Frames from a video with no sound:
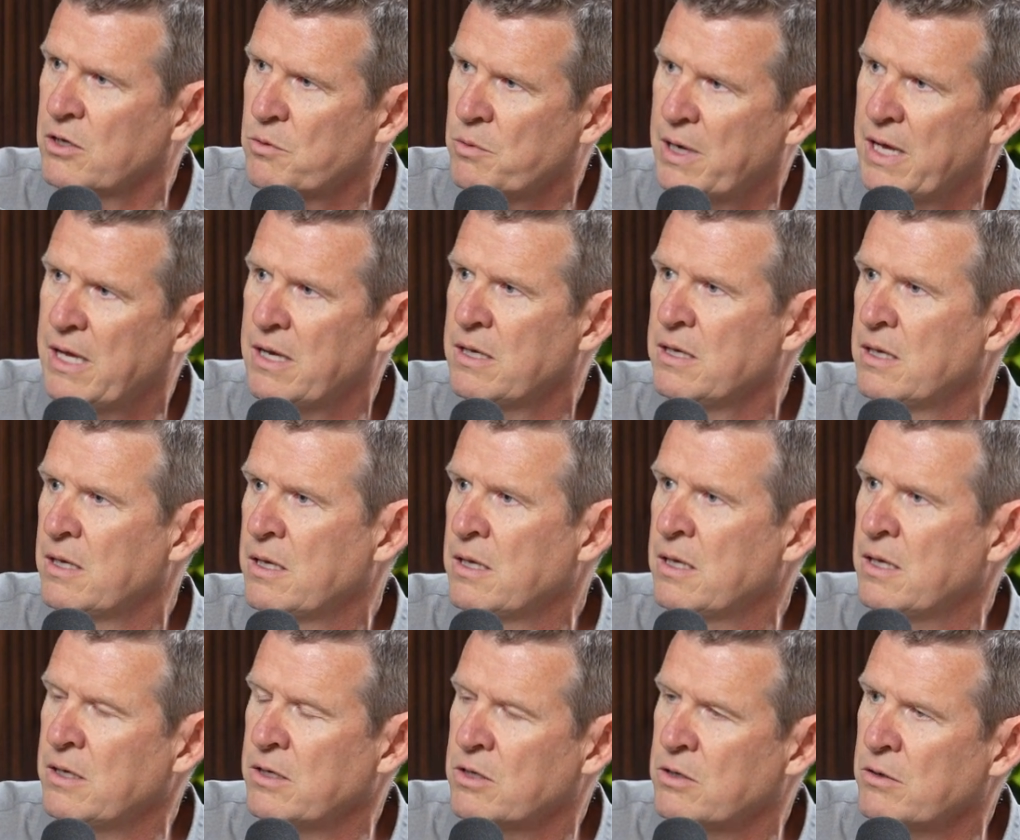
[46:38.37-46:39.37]
quit
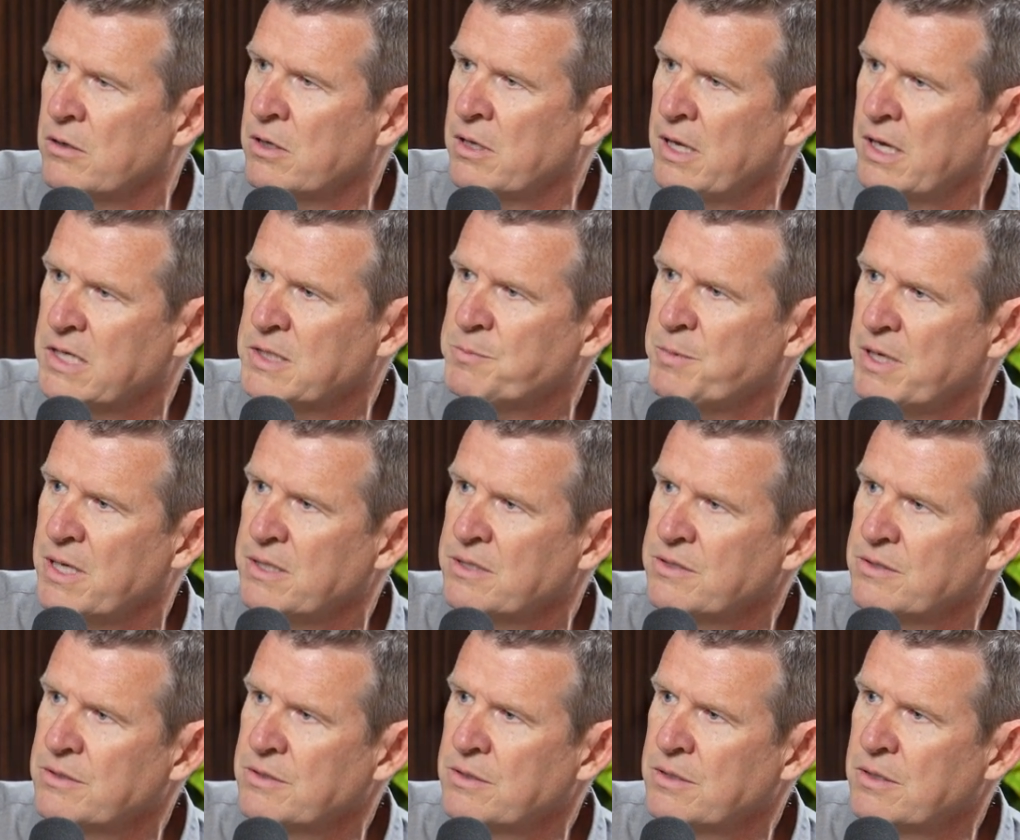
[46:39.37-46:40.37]
and you go to the next
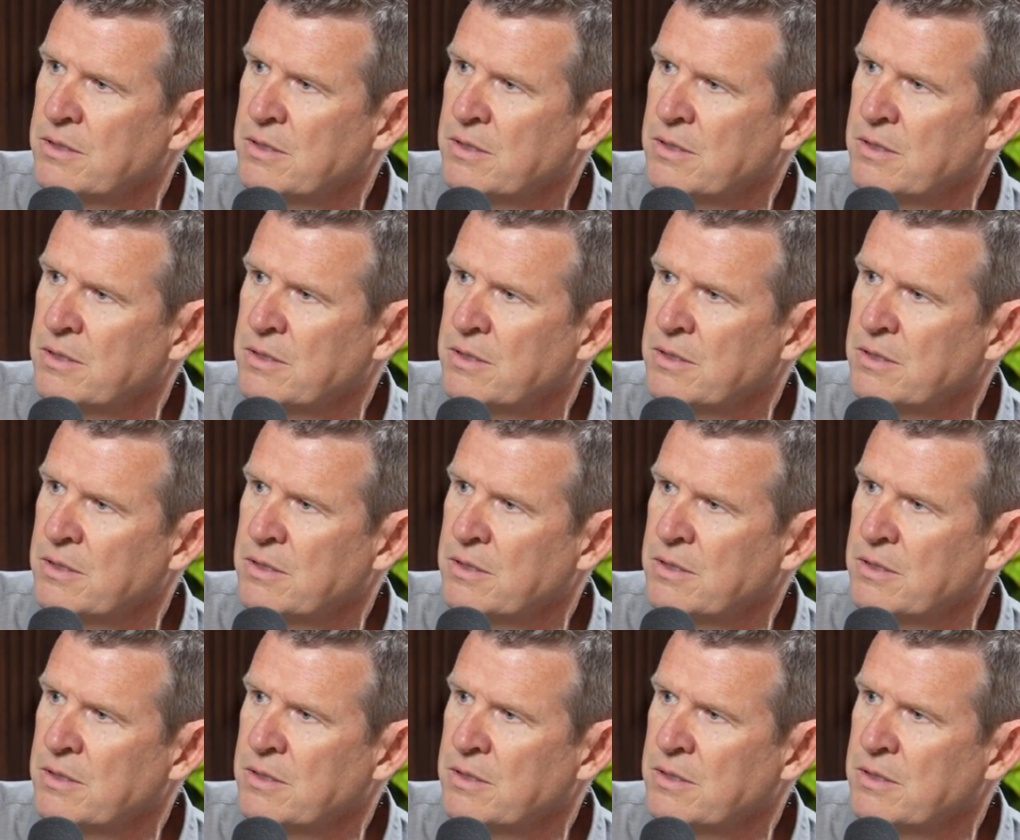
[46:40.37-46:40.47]
place.